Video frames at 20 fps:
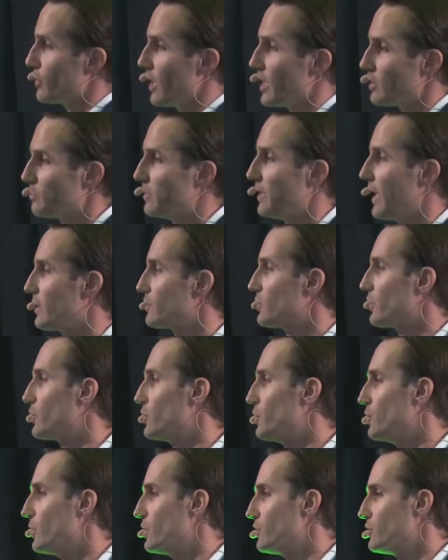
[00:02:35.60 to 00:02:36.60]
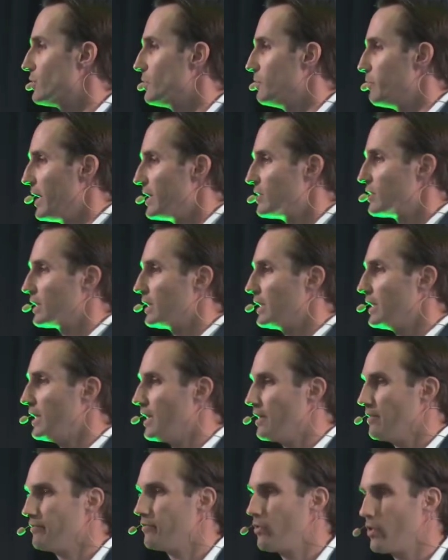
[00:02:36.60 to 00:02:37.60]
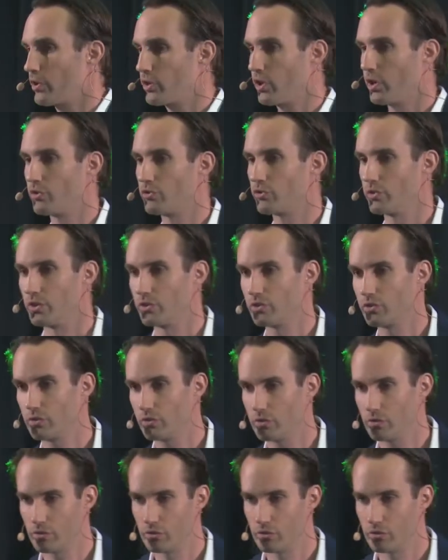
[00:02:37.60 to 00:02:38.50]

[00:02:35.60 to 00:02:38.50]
has been executed basically in 4 countries: